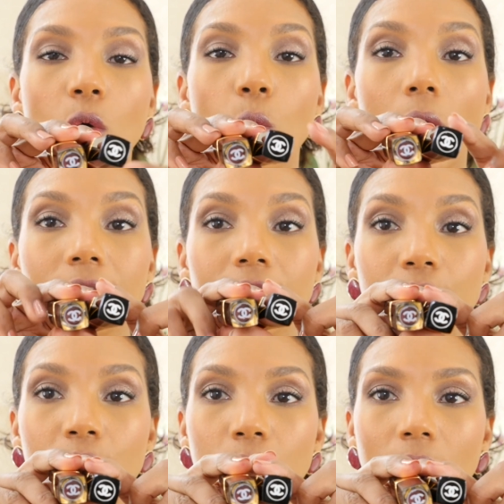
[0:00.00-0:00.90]
While the
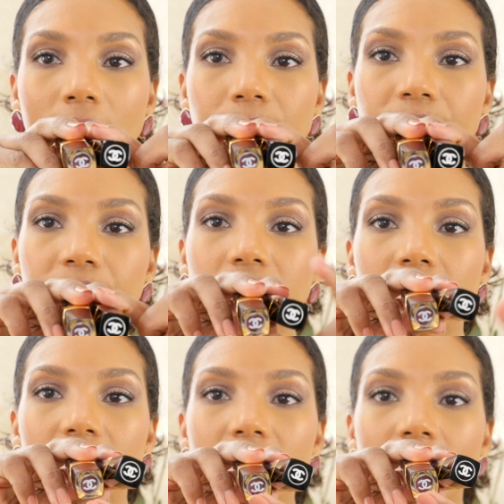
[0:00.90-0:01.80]
new one,
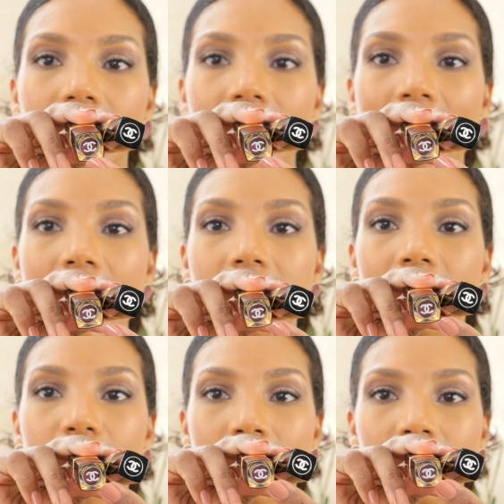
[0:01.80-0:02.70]
it has
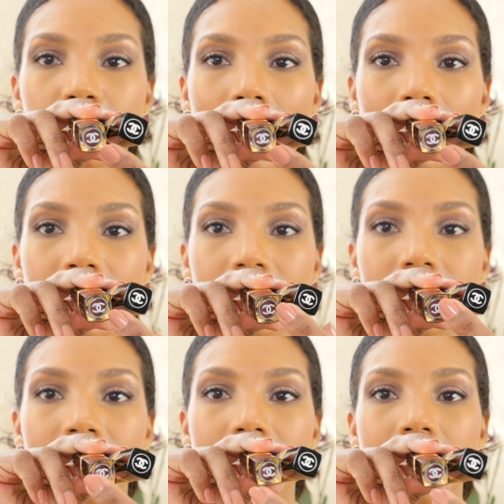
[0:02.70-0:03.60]
the transparent
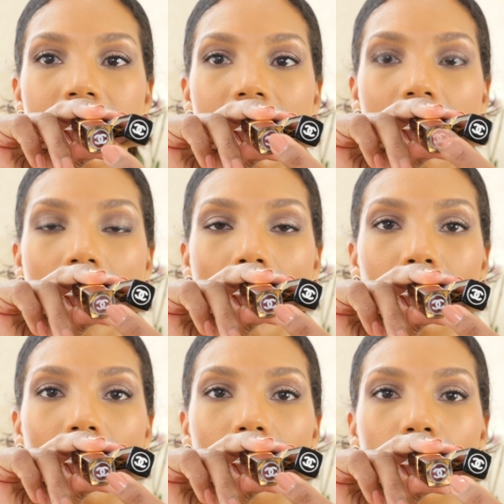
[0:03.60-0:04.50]

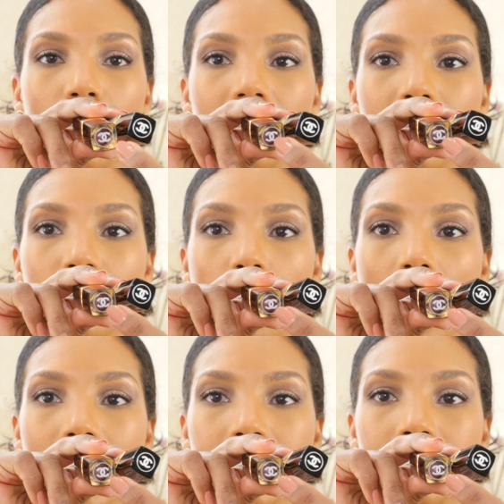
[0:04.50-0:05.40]
cup with a
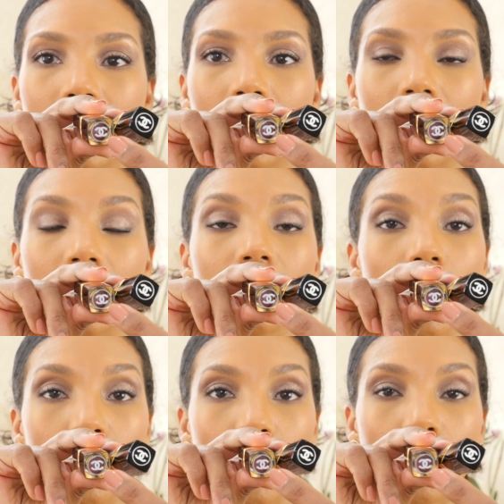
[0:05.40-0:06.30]
white uh,
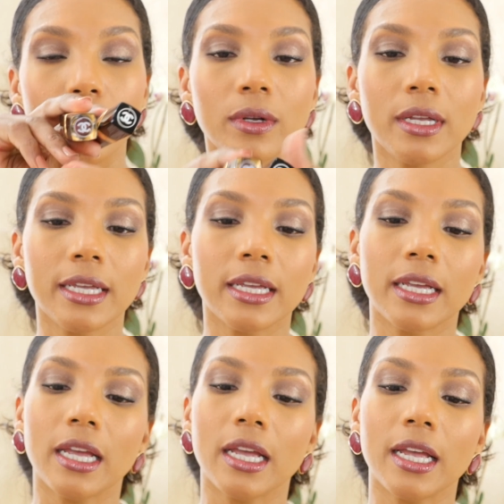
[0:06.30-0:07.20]
logo.
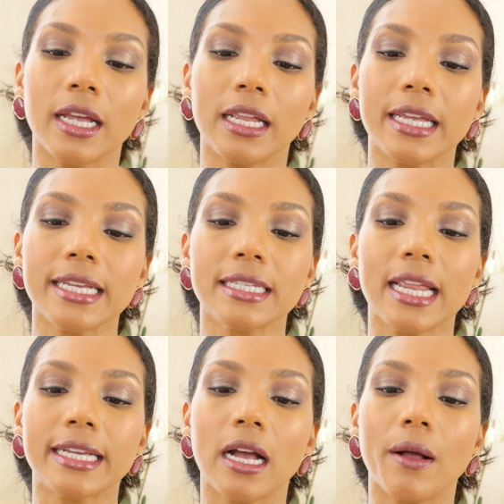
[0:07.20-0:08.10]
It's
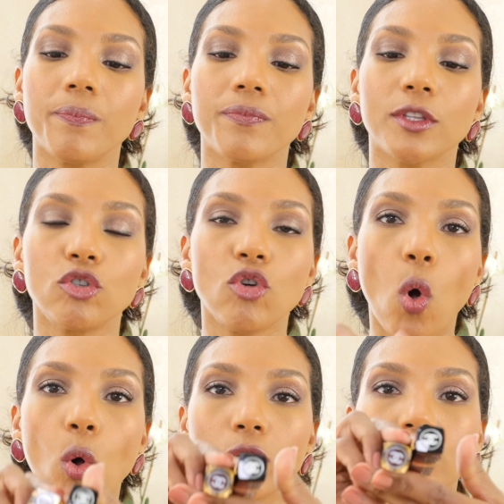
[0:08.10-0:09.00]
like a
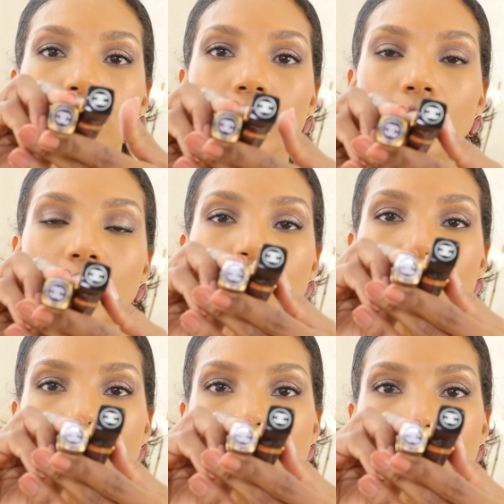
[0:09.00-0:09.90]
gold,
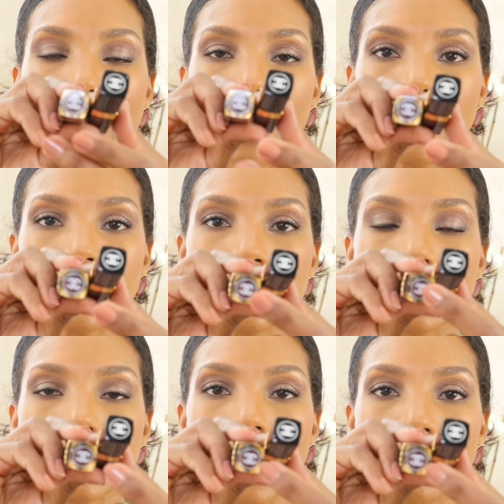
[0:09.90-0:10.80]
transparent
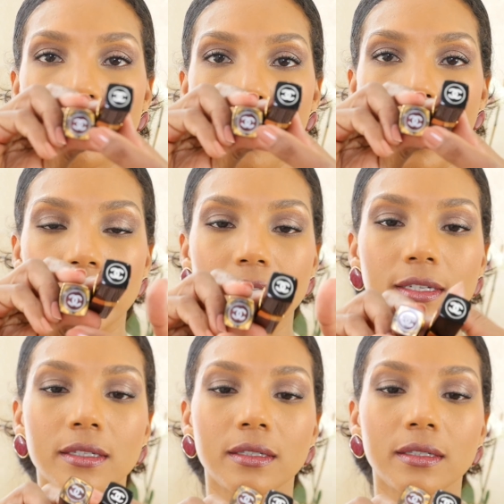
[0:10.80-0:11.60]
and white.